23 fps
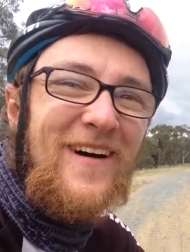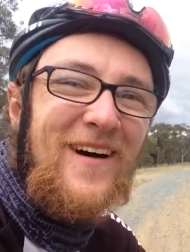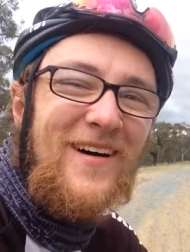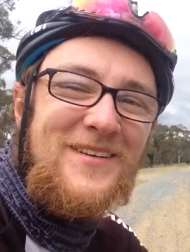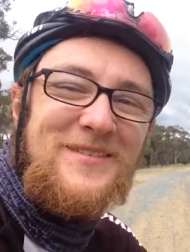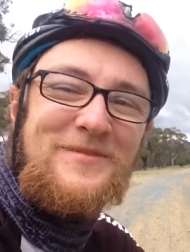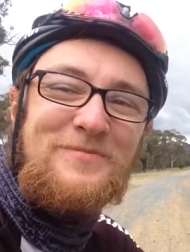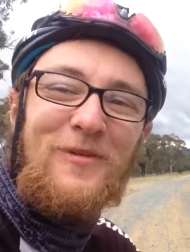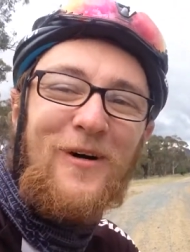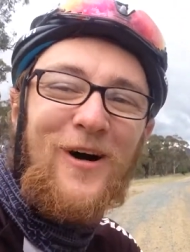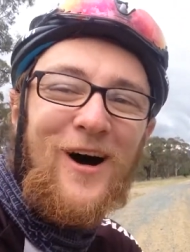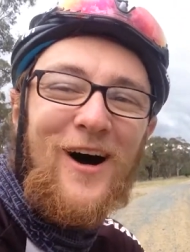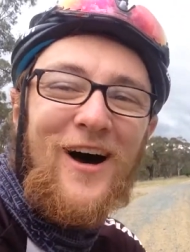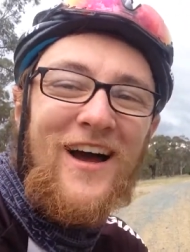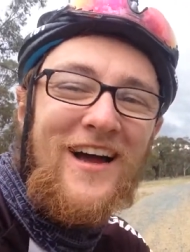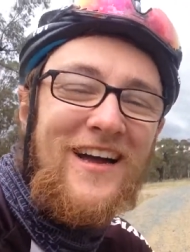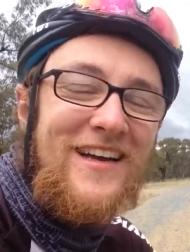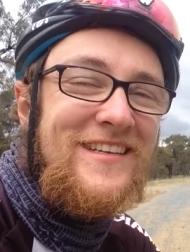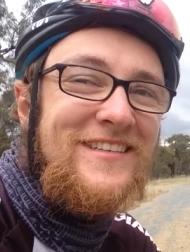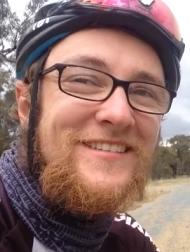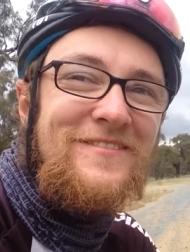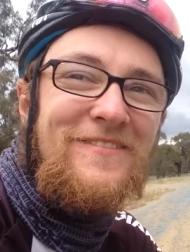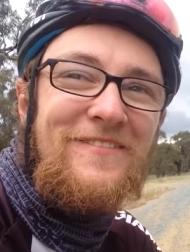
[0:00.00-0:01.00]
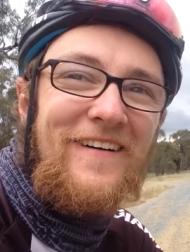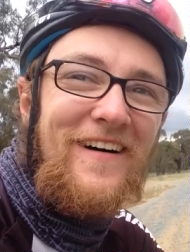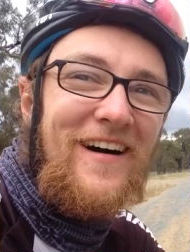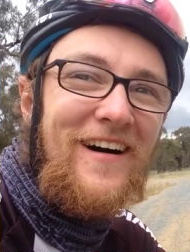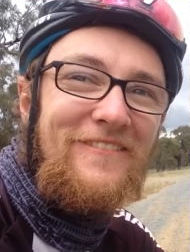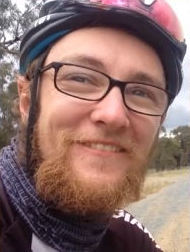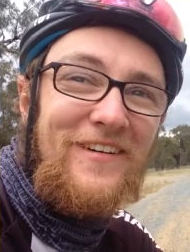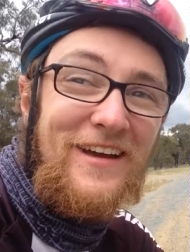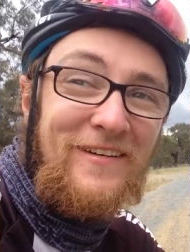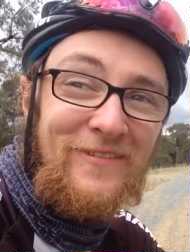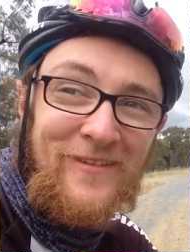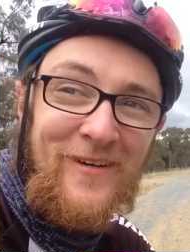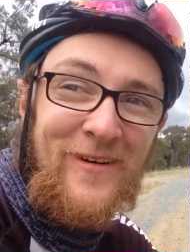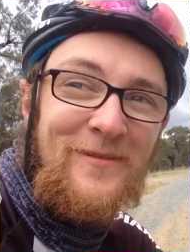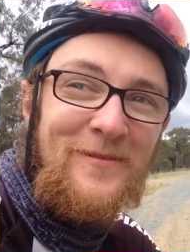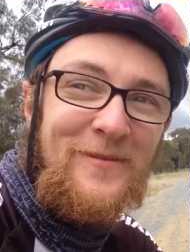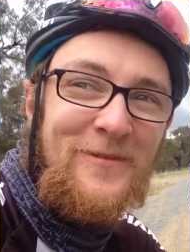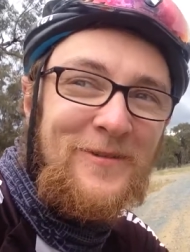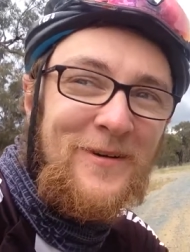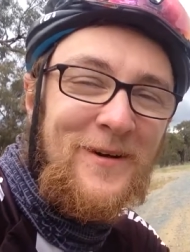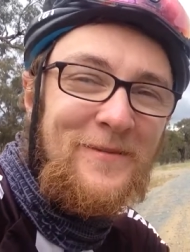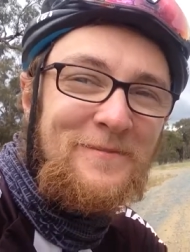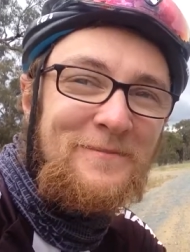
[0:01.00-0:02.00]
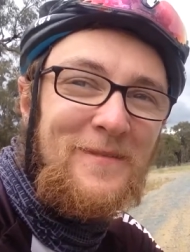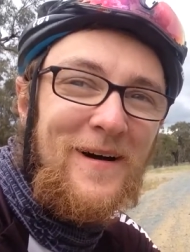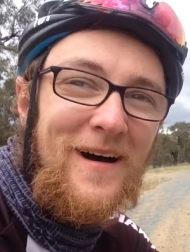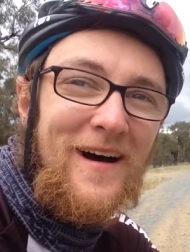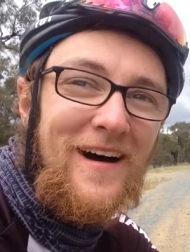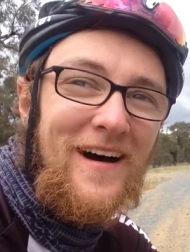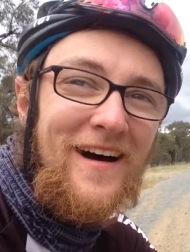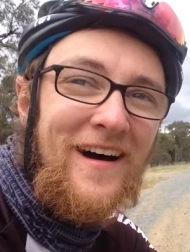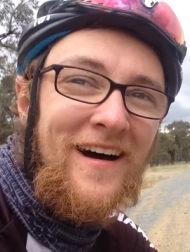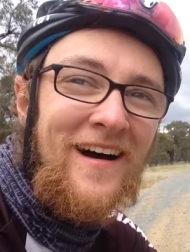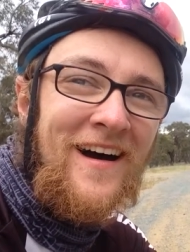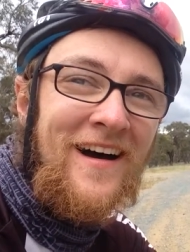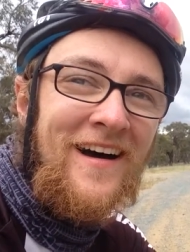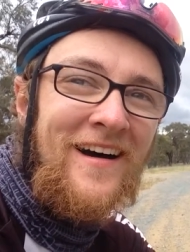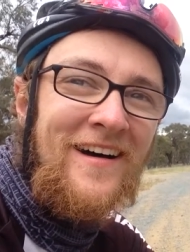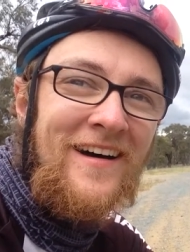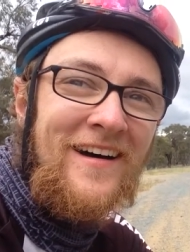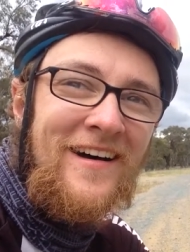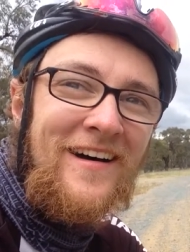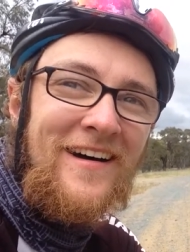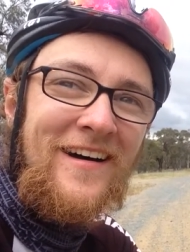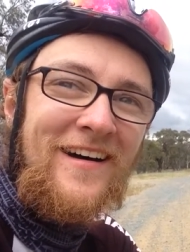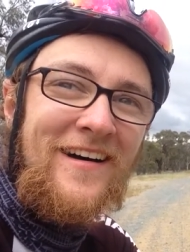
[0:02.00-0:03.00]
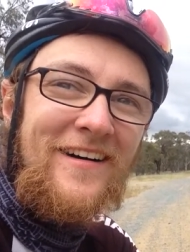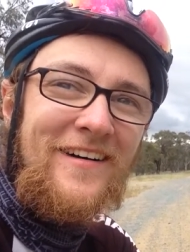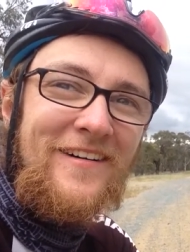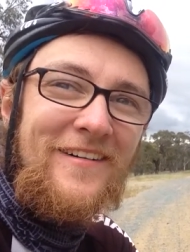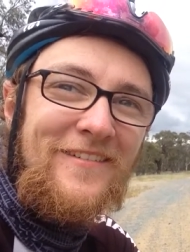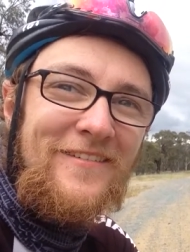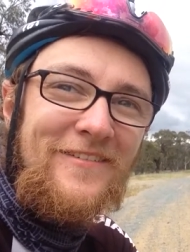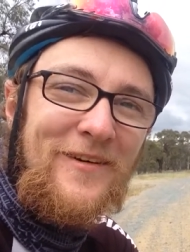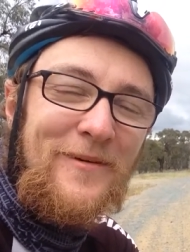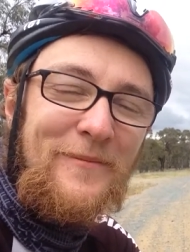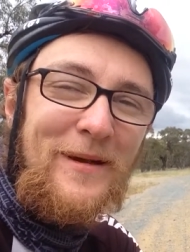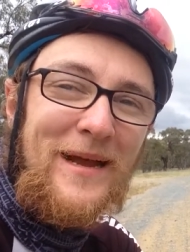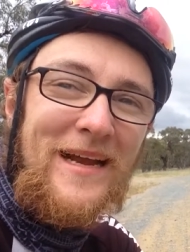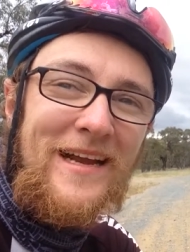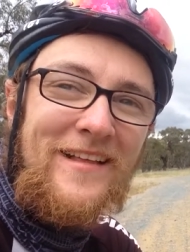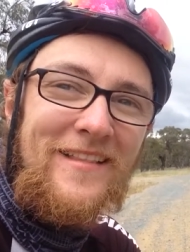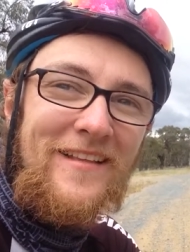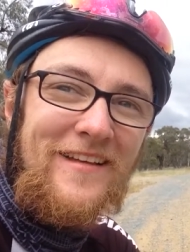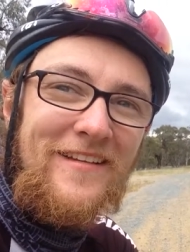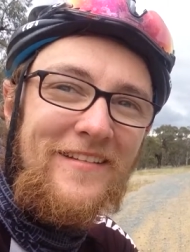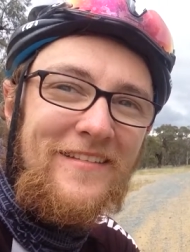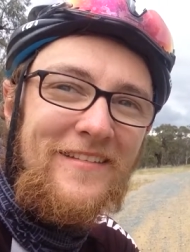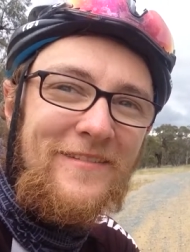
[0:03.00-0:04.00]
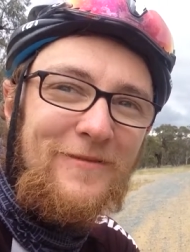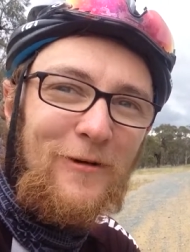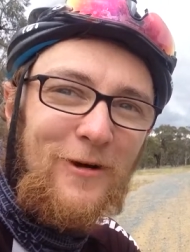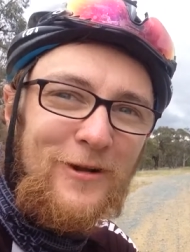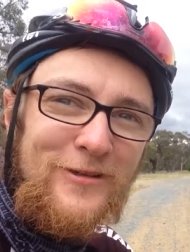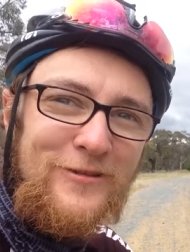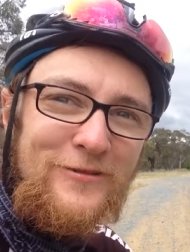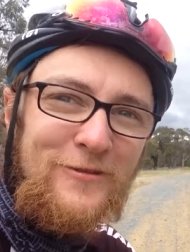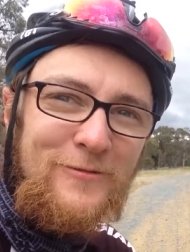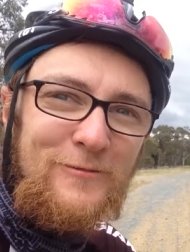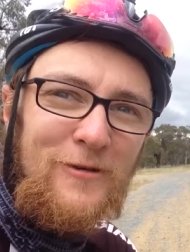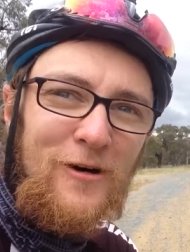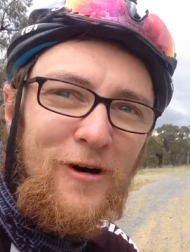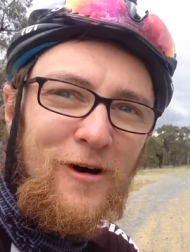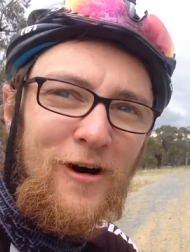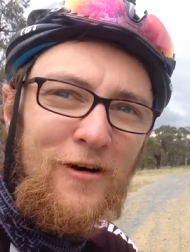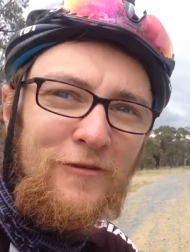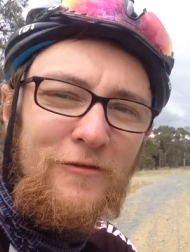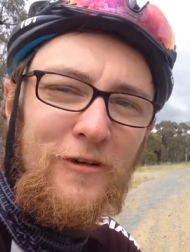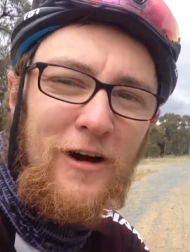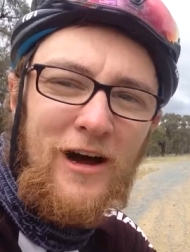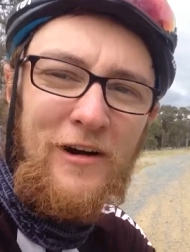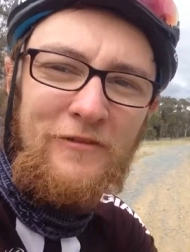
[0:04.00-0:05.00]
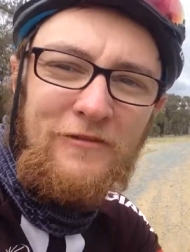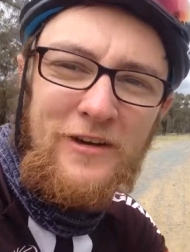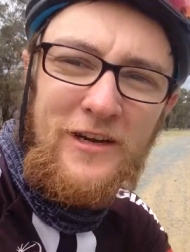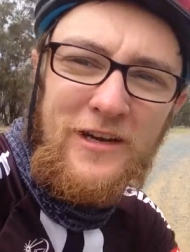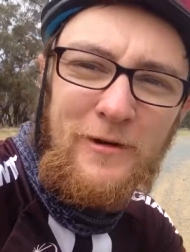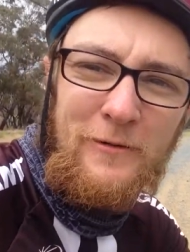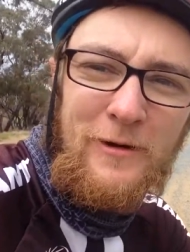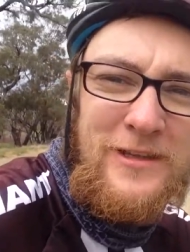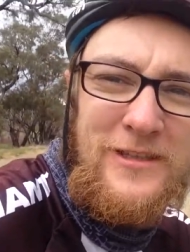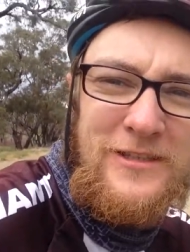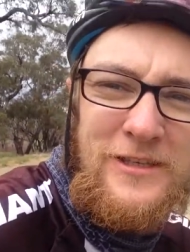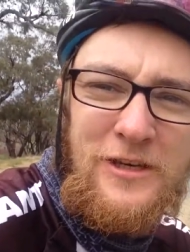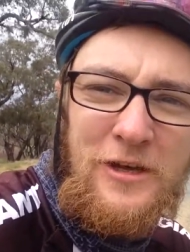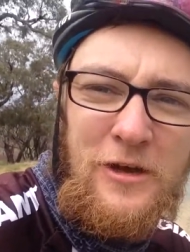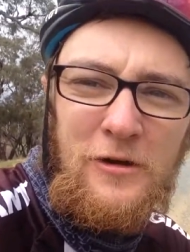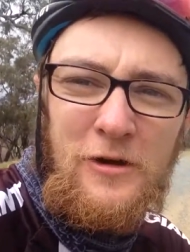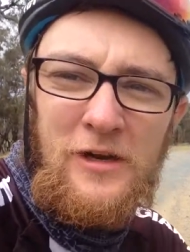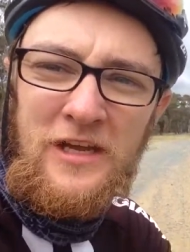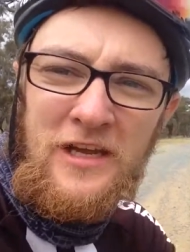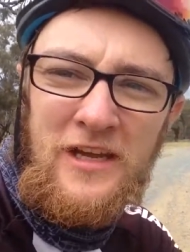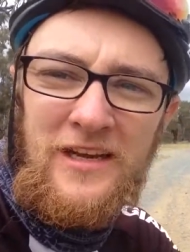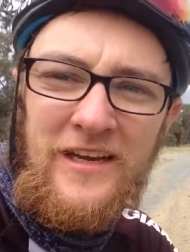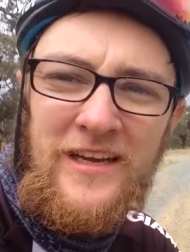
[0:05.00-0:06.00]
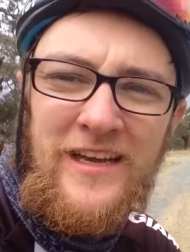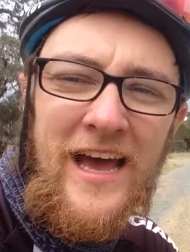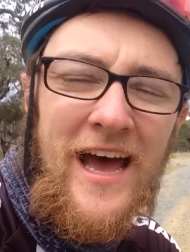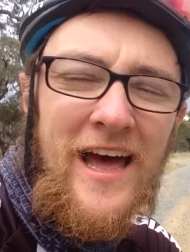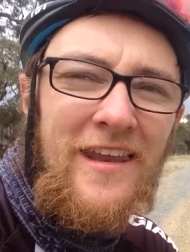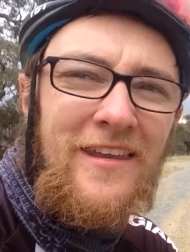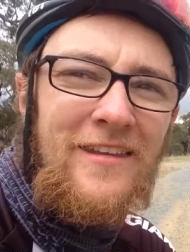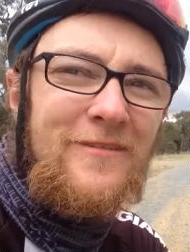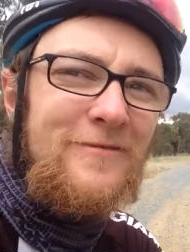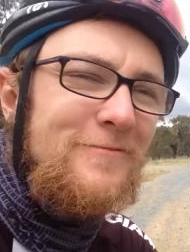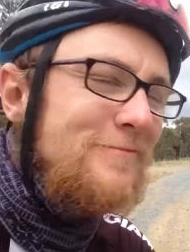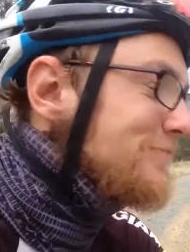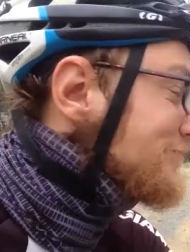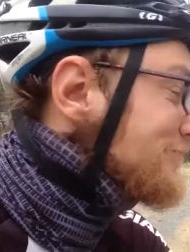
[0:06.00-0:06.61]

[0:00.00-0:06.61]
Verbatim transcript: those boys, fuck, they've come from uh, from England. One's from Norfolk. I think they went to uni in Kent.